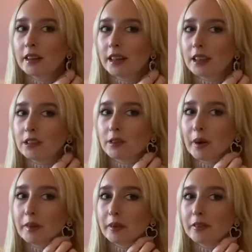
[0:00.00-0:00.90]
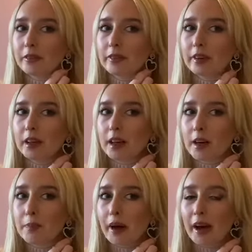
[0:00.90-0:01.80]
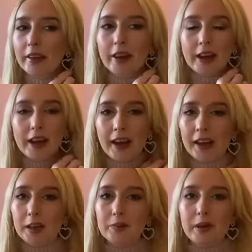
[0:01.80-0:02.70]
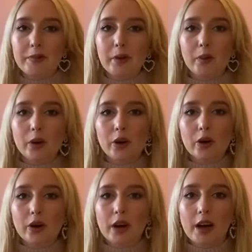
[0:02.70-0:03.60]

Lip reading: These remind me of a pair that Hailey Bieber wore